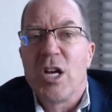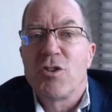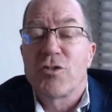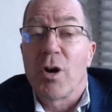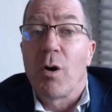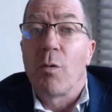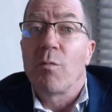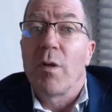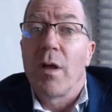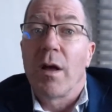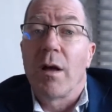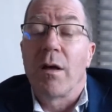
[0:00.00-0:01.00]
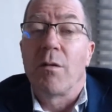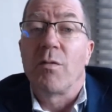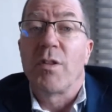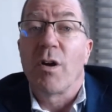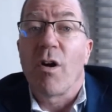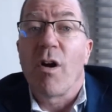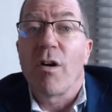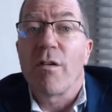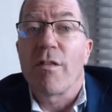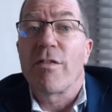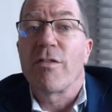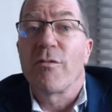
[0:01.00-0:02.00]
So there
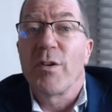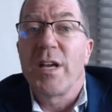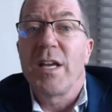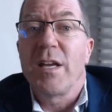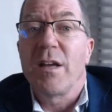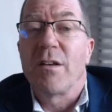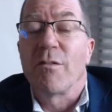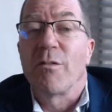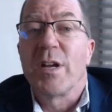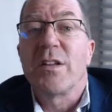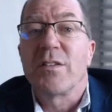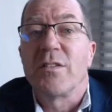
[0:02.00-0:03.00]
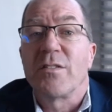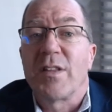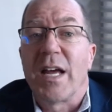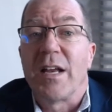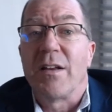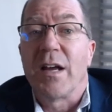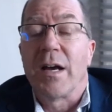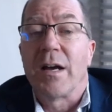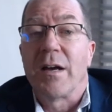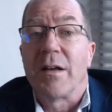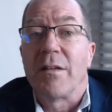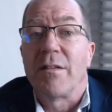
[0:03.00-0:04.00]
are three reasons then
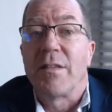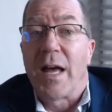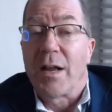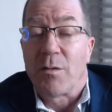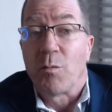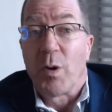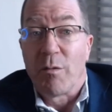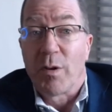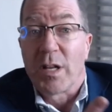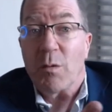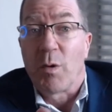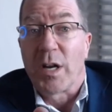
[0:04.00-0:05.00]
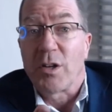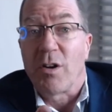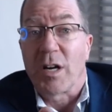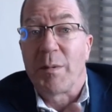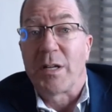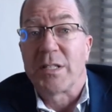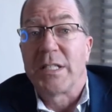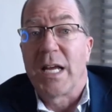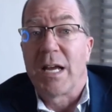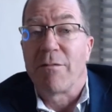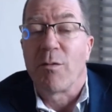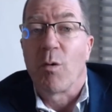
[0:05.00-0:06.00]
that we really want to talk about
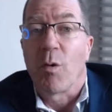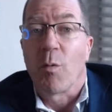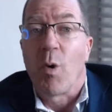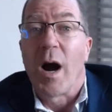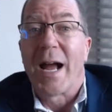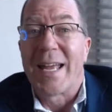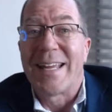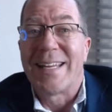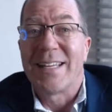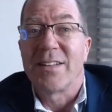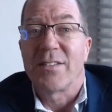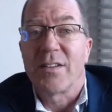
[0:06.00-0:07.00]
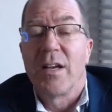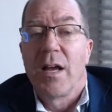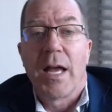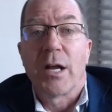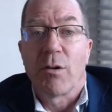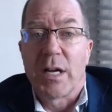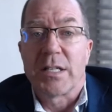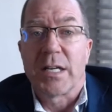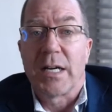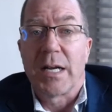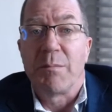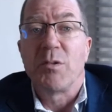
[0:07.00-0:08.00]
today for why it is a great
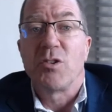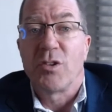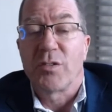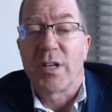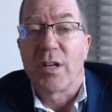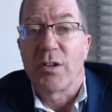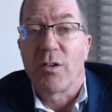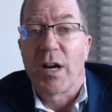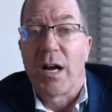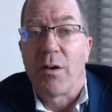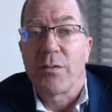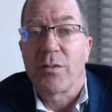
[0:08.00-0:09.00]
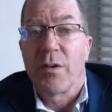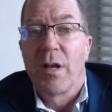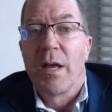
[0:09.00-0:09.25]
time to sell your house.